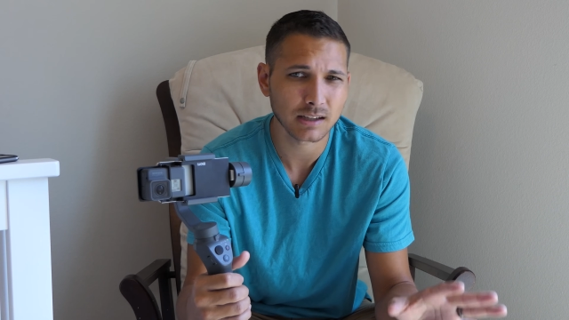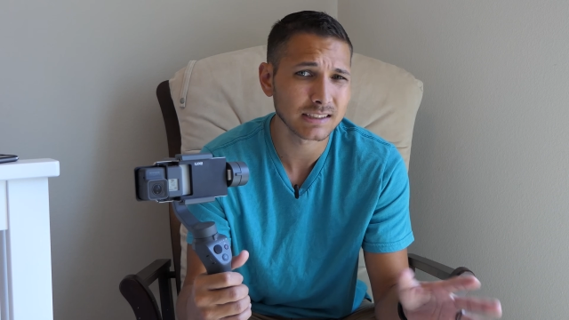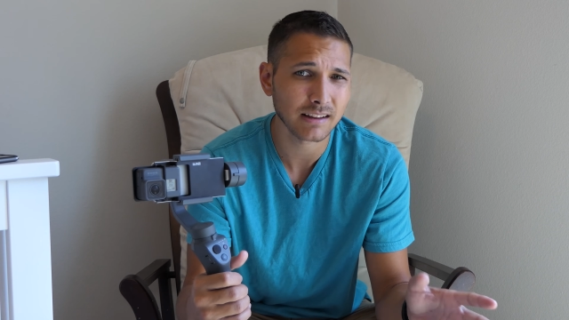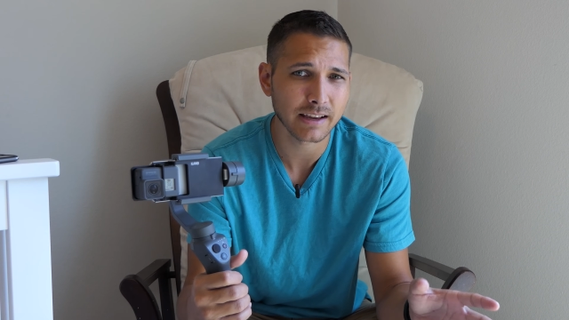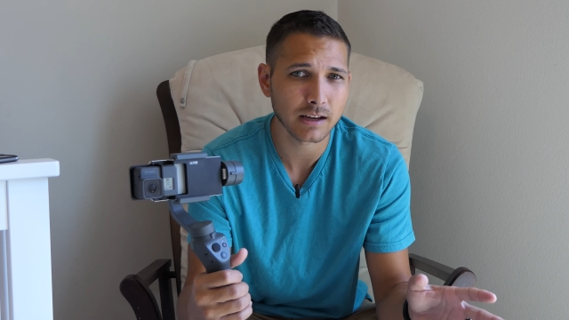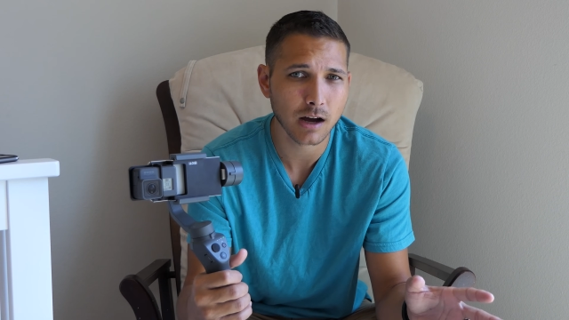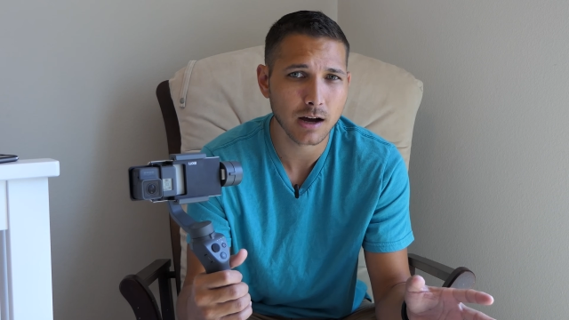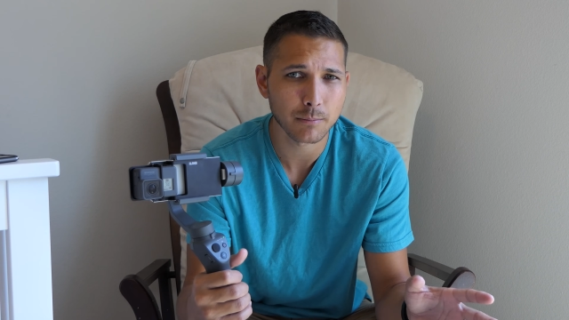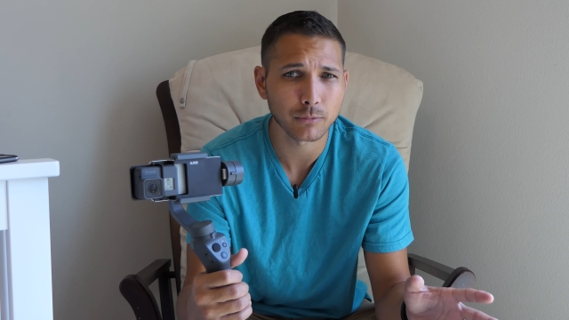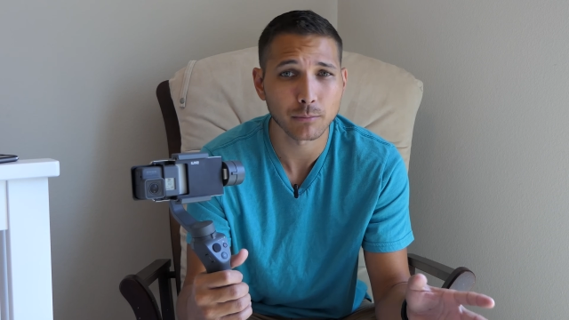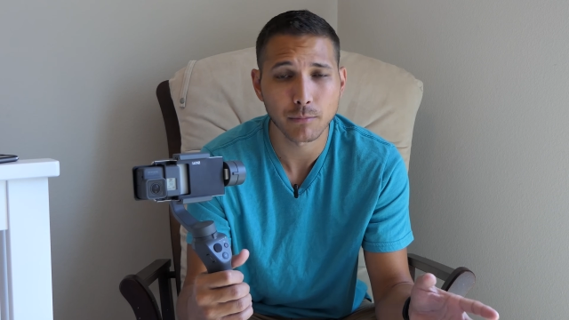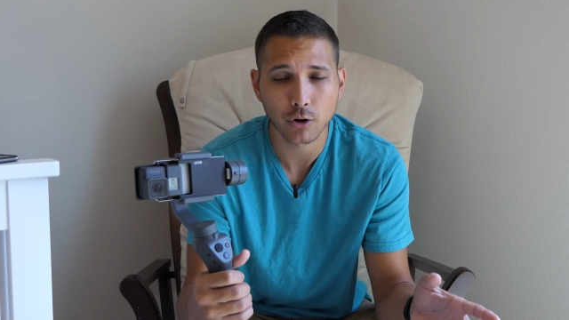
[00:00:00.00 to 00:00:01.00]
slight
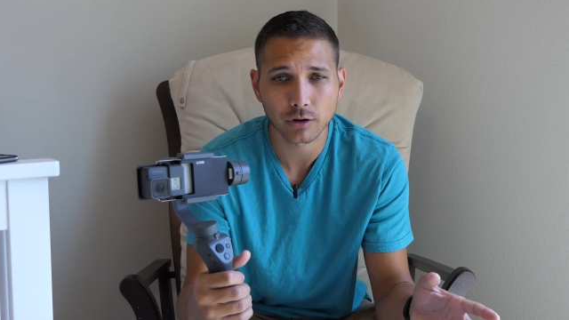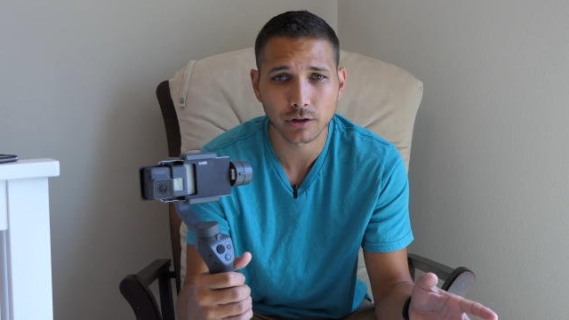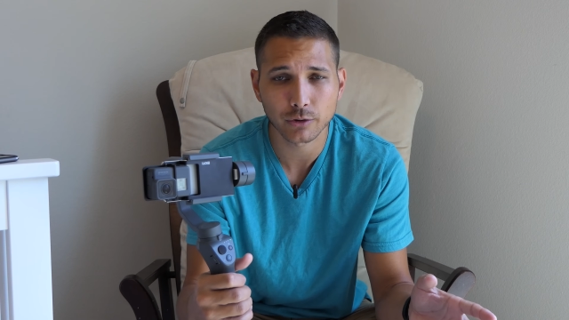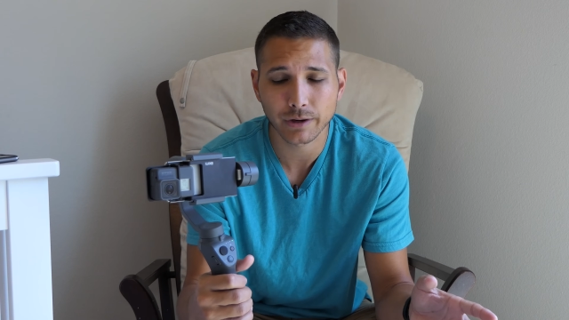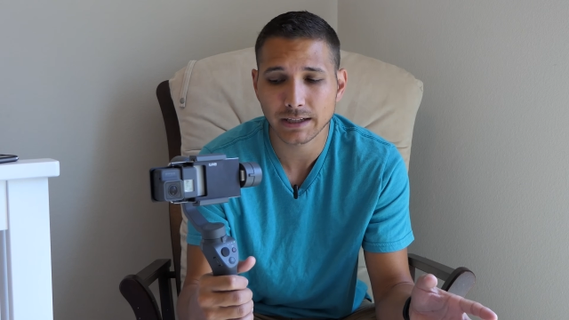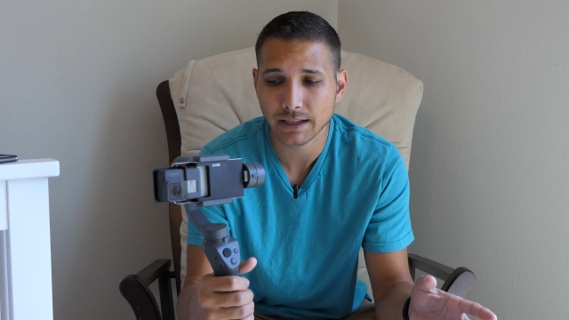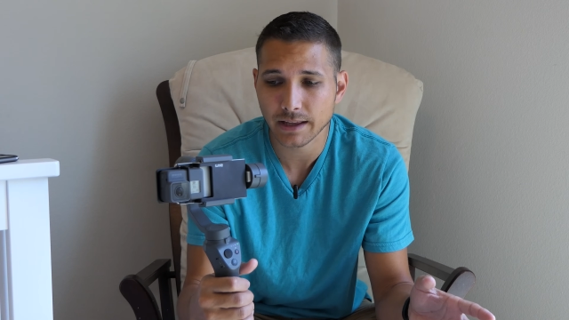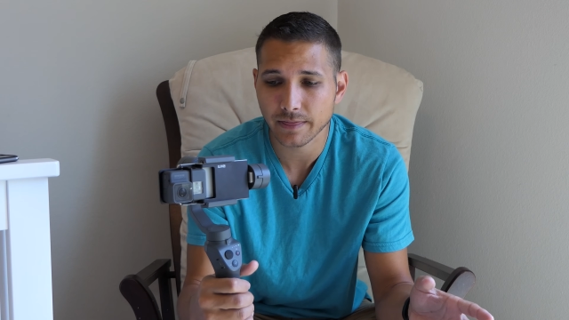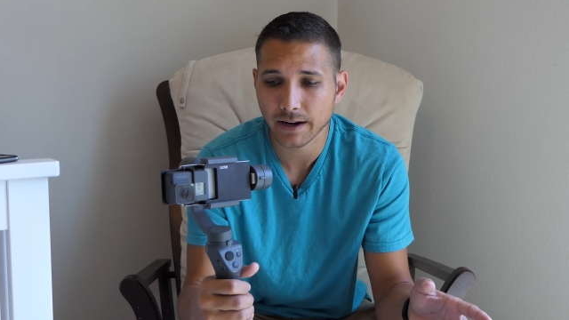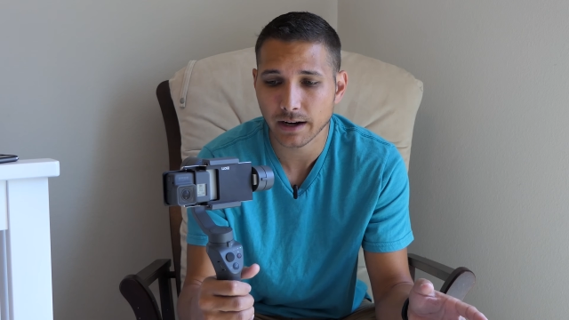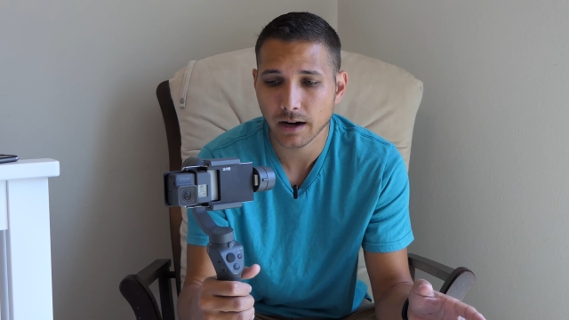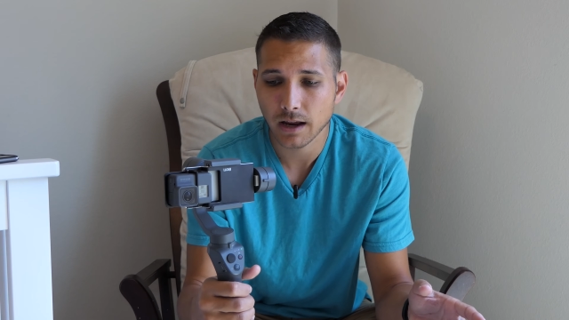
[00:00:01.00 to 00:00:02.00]
hum or motor noise in
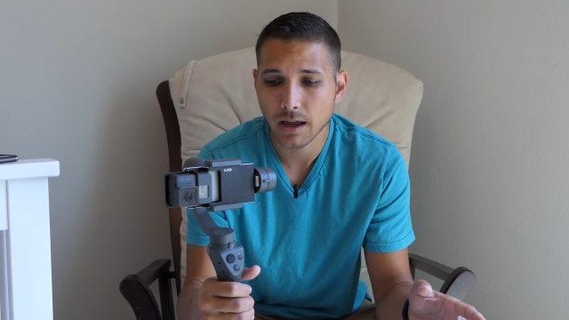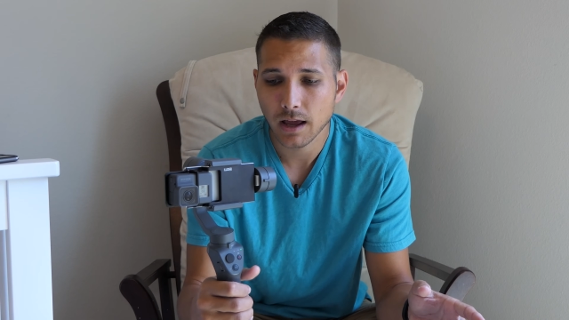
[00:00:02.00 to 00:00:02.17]
there.